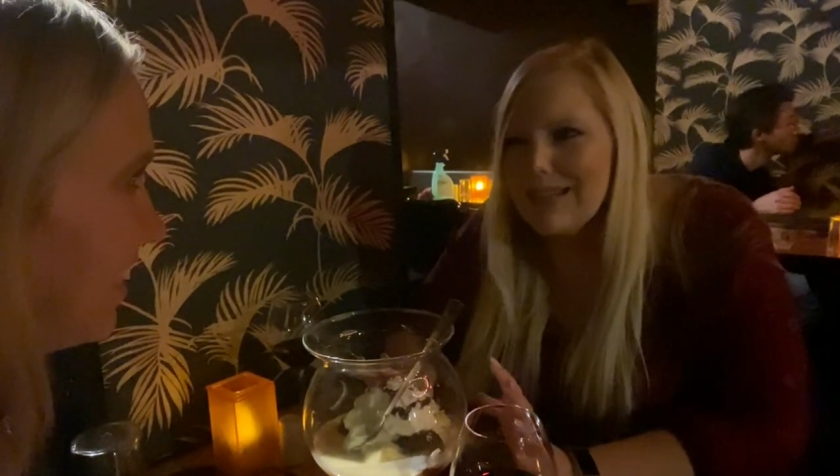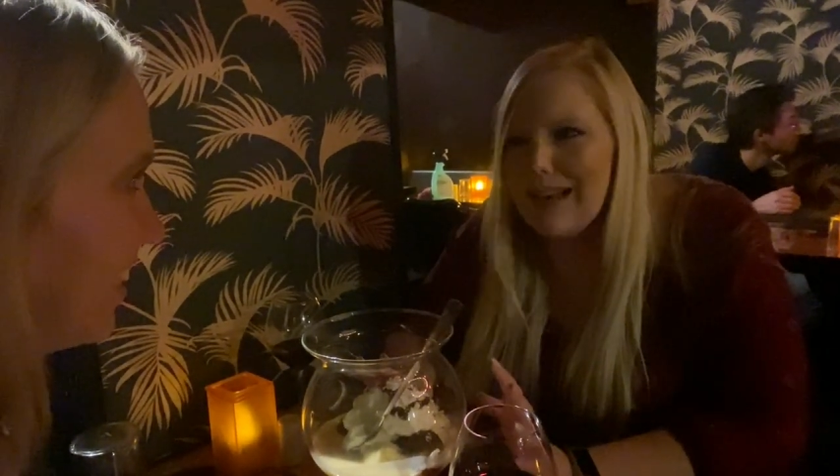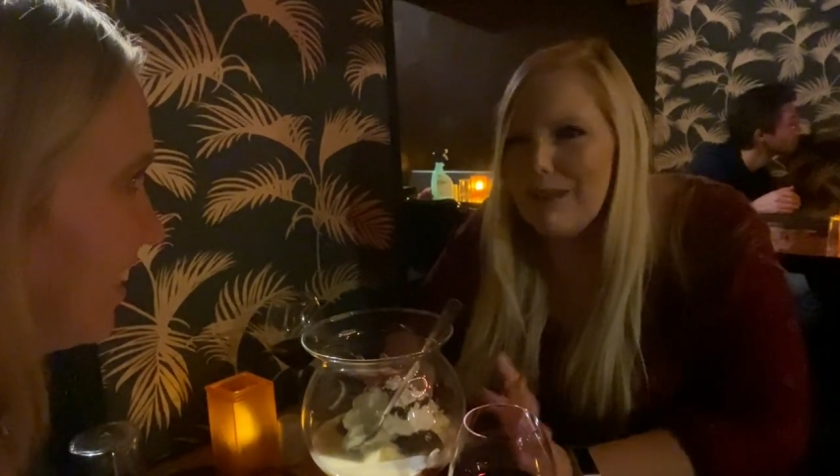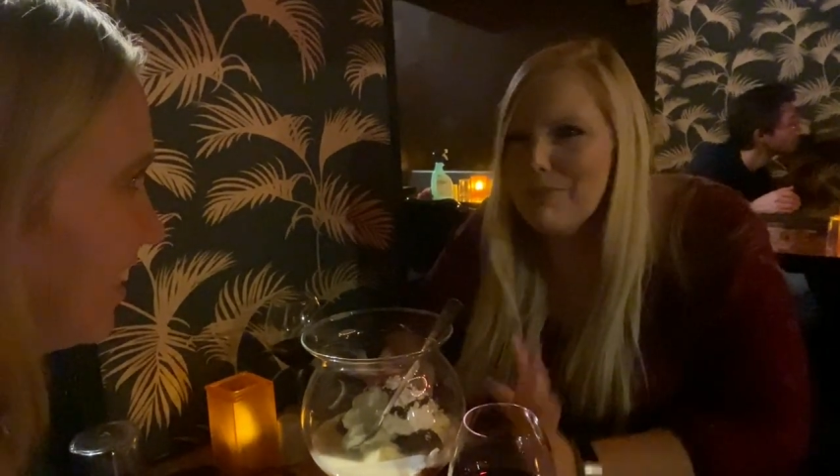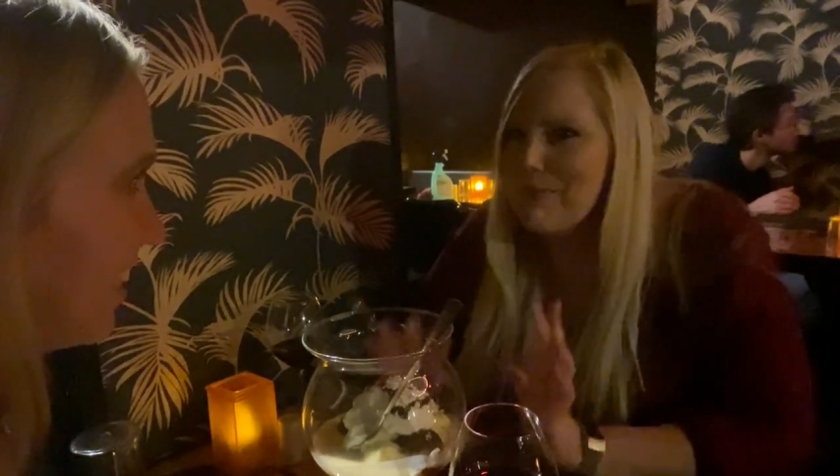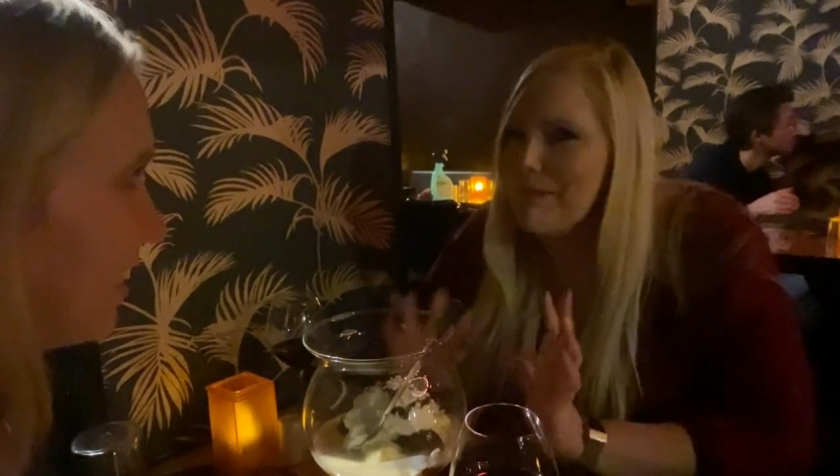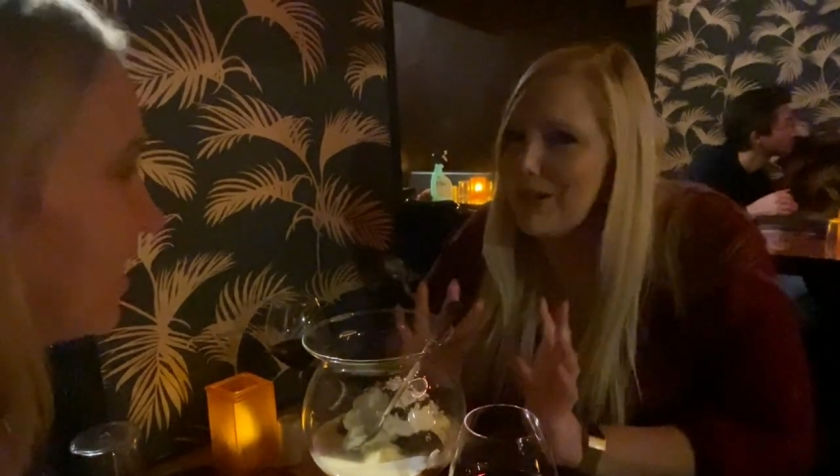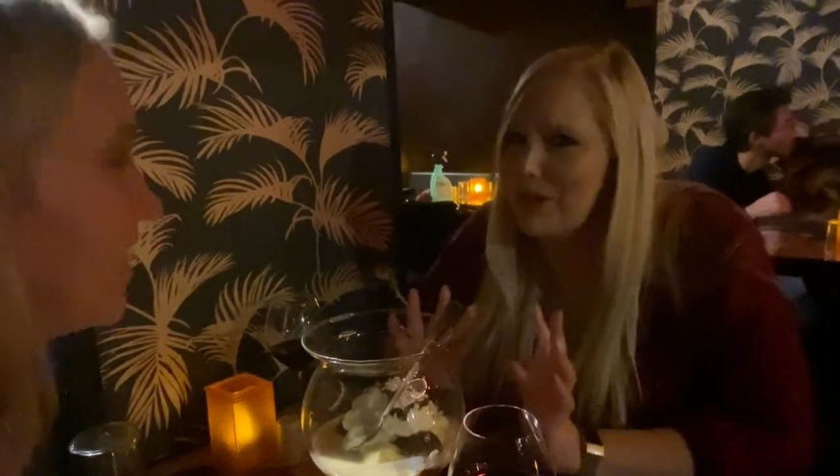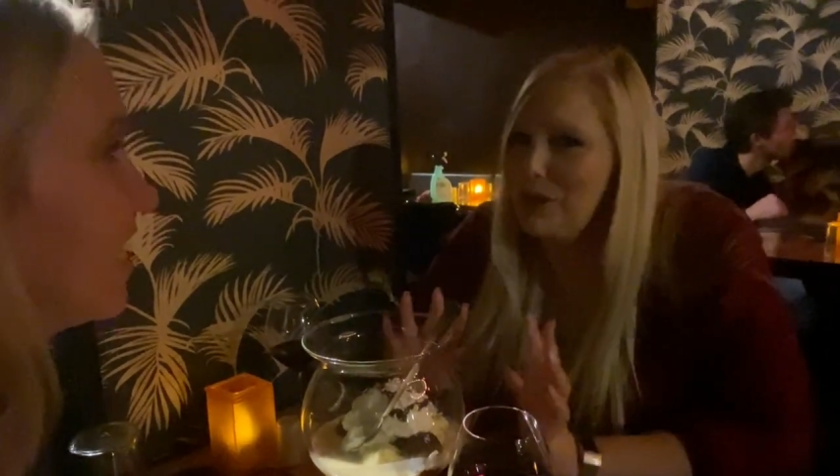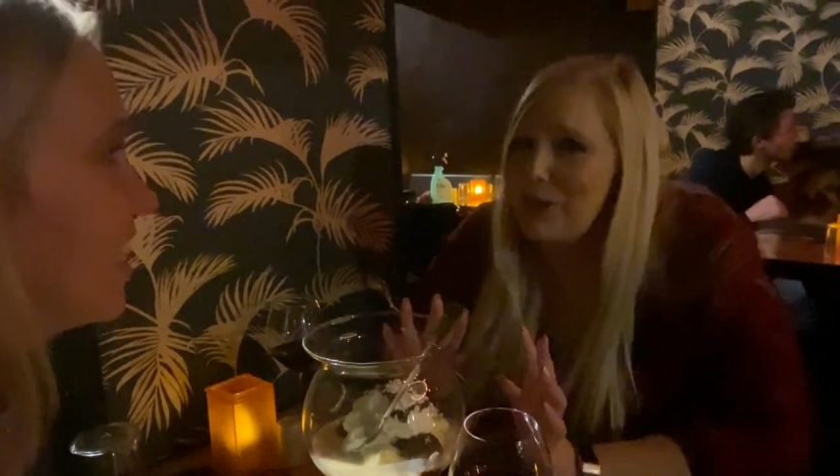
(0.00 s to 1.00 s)
inside, but I'm
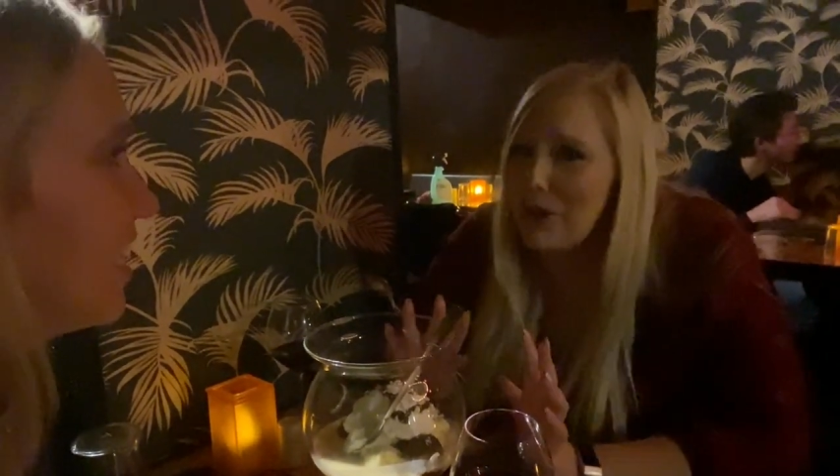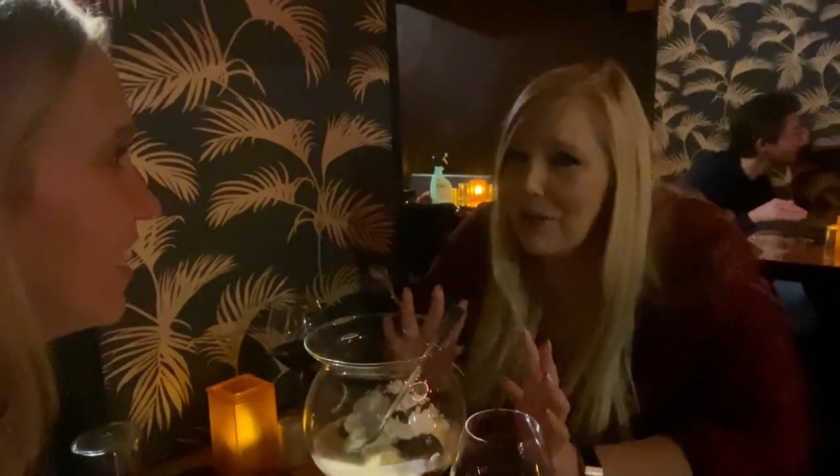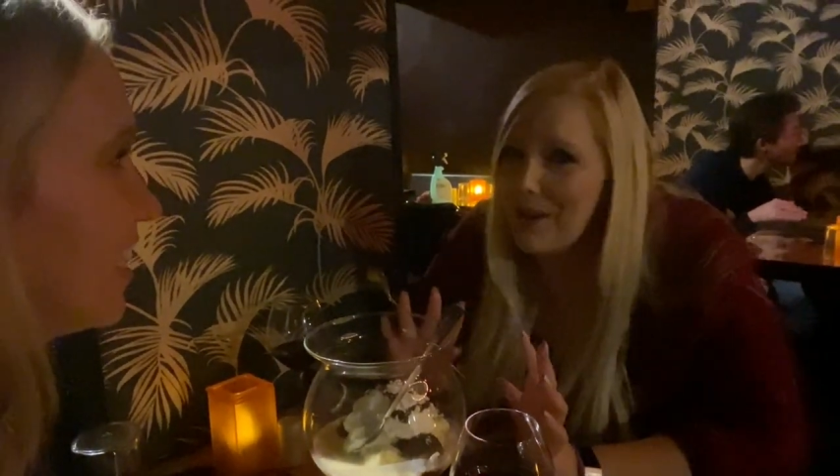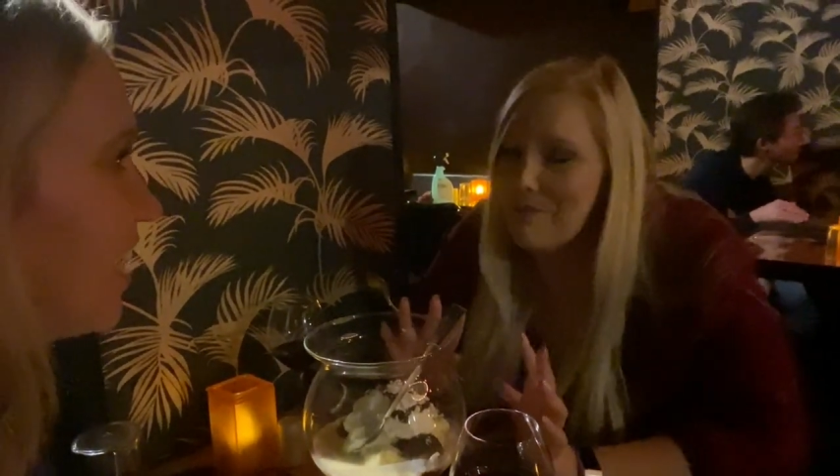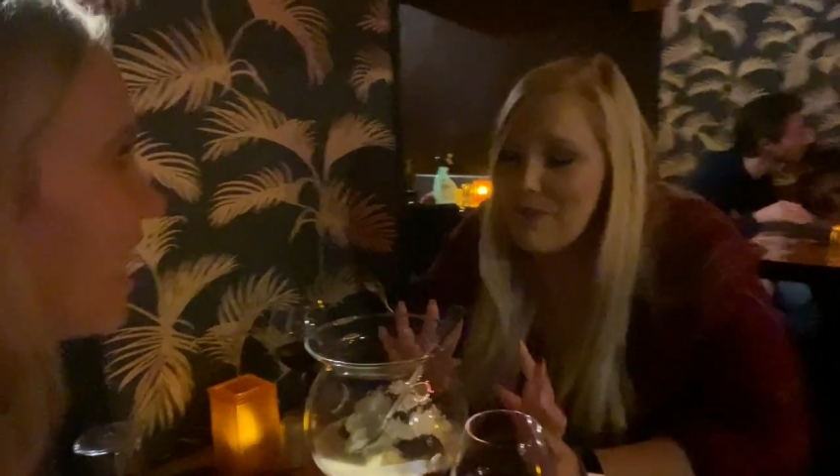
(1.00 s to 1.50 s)
not too sure.